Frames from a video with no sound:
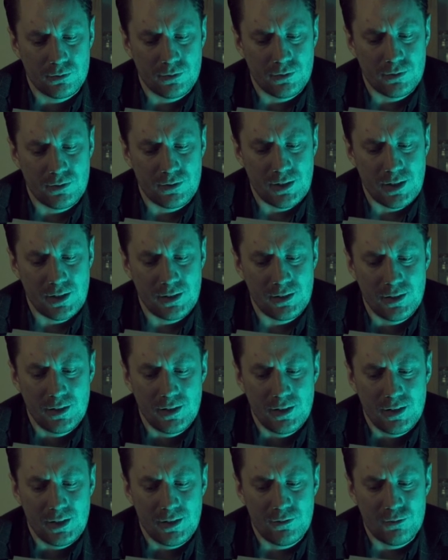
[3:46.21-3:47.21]
Instead,
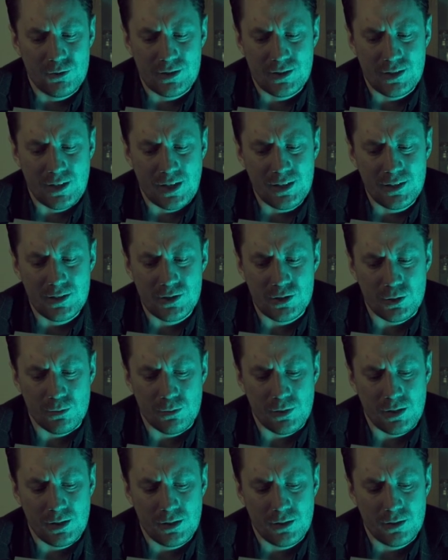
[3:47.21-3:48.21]
he was nice to
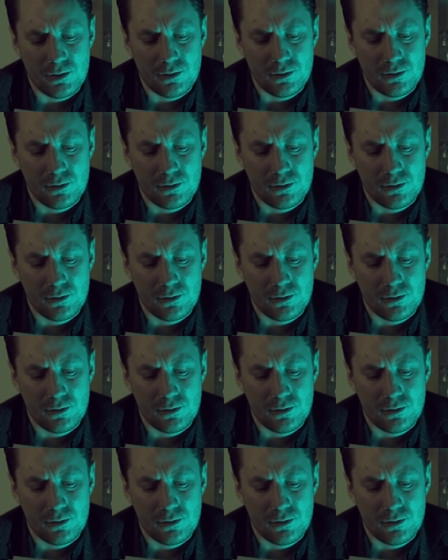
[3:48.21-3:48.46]
me.